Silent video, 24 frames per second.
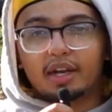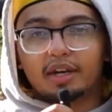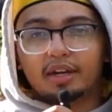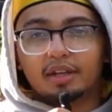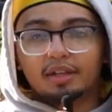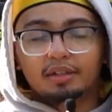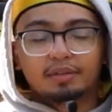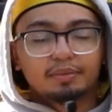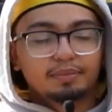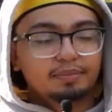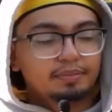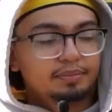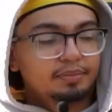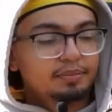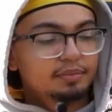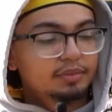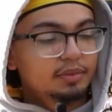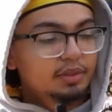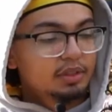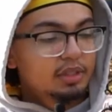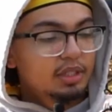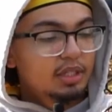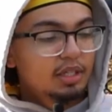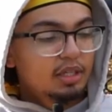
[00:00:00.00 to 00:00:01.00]
I need.
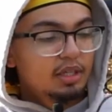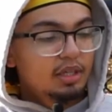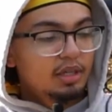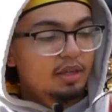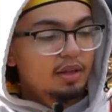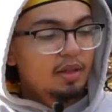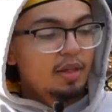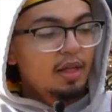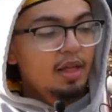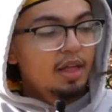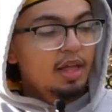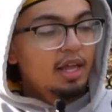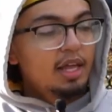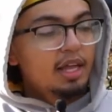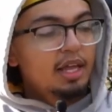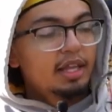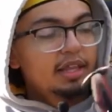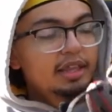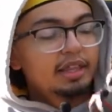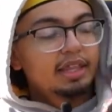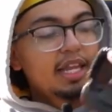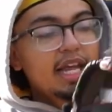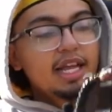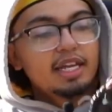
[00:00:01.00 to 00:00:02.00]

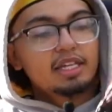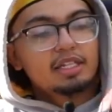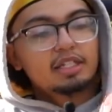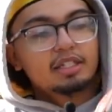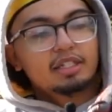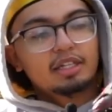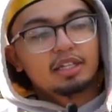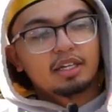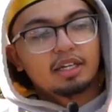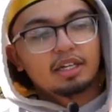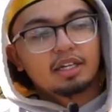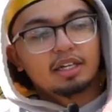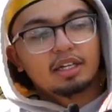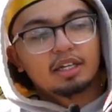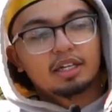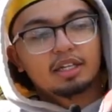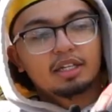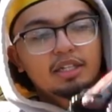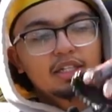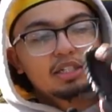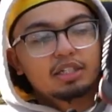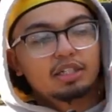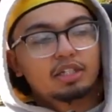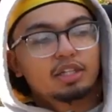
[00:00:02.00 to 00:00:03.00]
Nice,
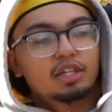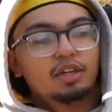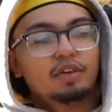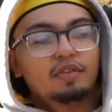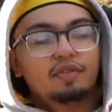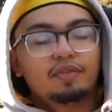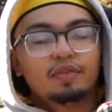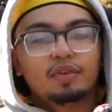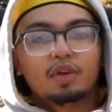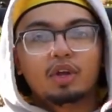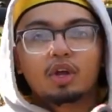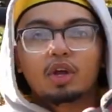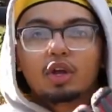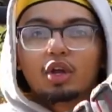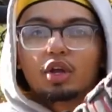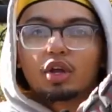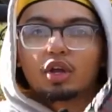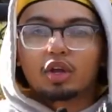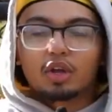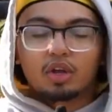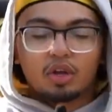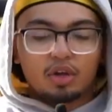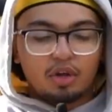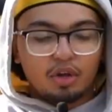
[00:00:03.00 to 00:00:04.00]
stiff,
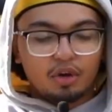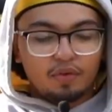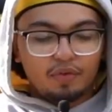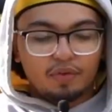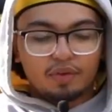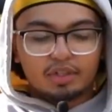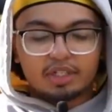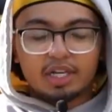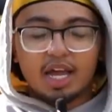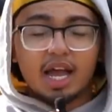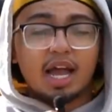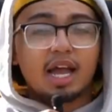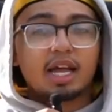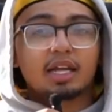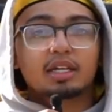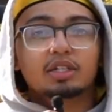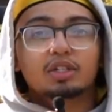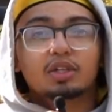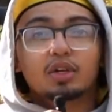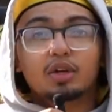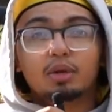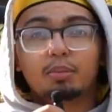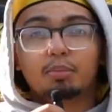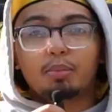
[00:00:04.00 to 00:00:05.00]
good for
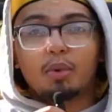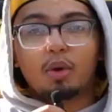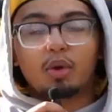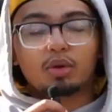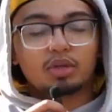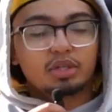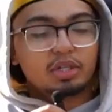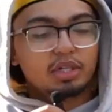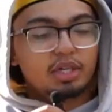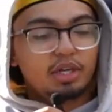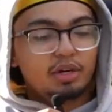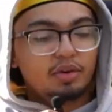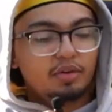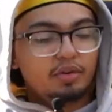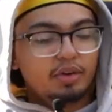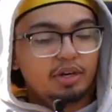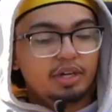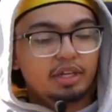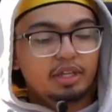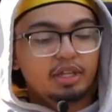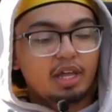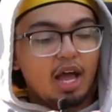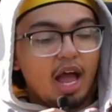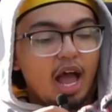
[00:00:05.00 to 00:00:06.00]
tags, good ball
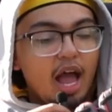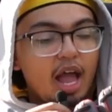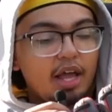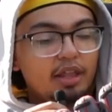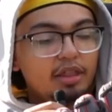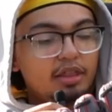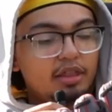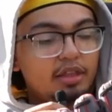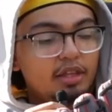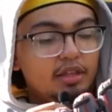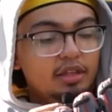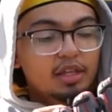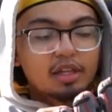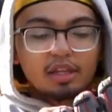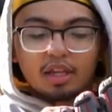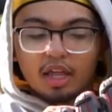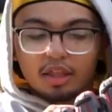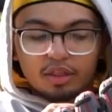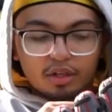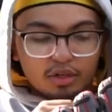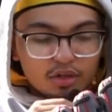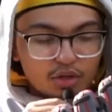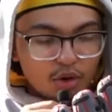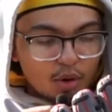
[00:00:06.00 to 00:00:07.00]
security. The
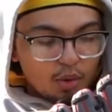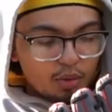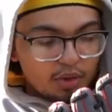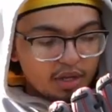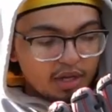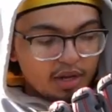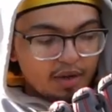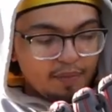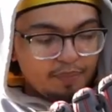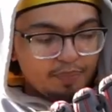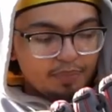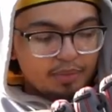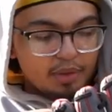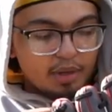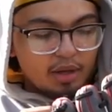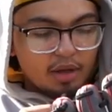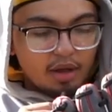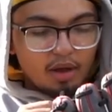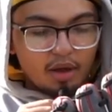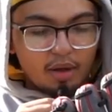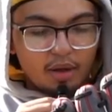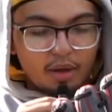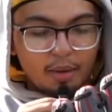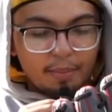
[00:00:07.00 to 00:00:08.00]
leather's holding up
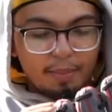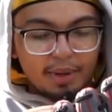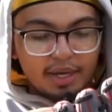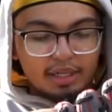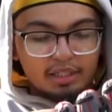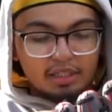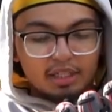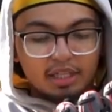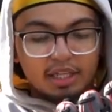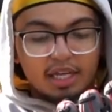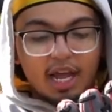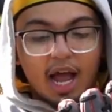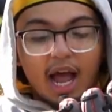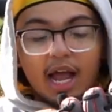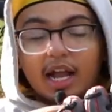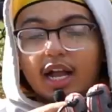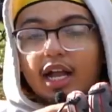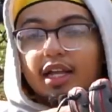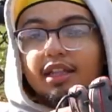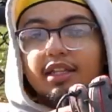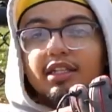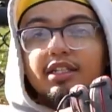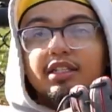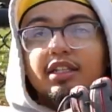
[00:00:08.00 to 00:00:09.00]
amazingly. I
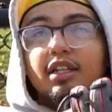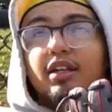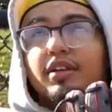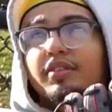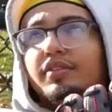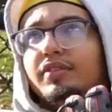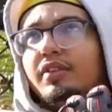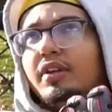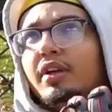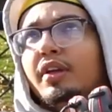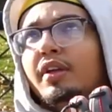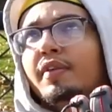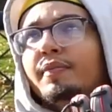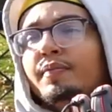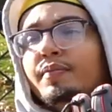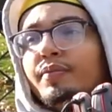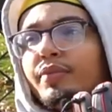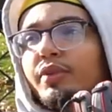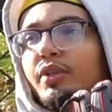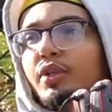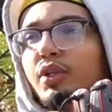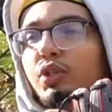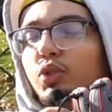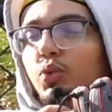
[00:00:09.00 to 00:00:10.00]
got this glove
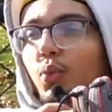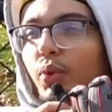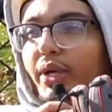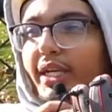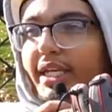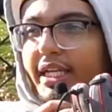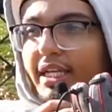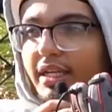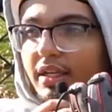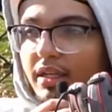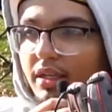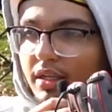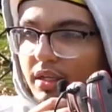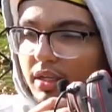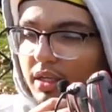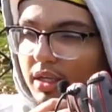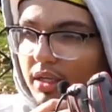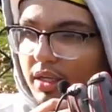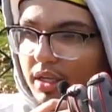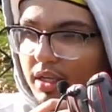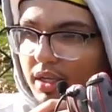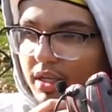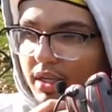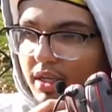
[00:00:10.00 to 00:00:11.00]

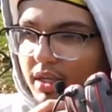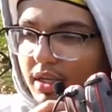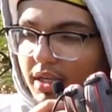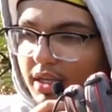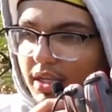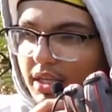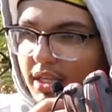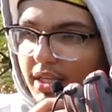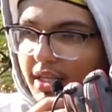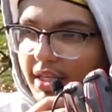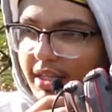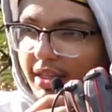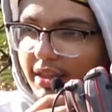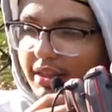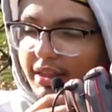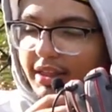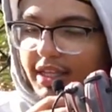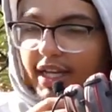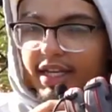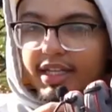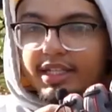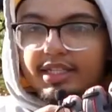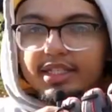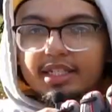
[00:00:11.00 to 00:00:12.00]

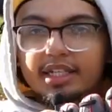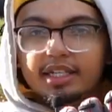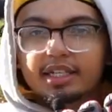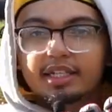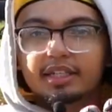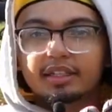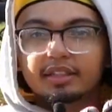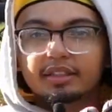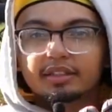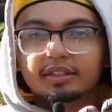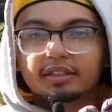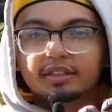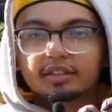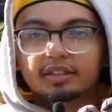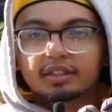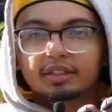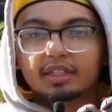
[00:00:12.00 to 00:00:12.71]
2019.